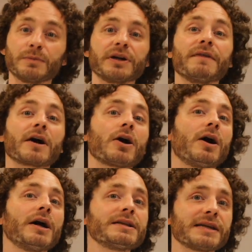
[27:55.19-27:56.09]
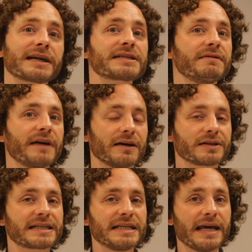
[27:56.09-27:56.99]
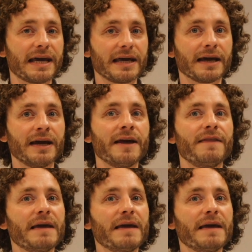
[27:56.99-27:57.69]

but in the context of LCA,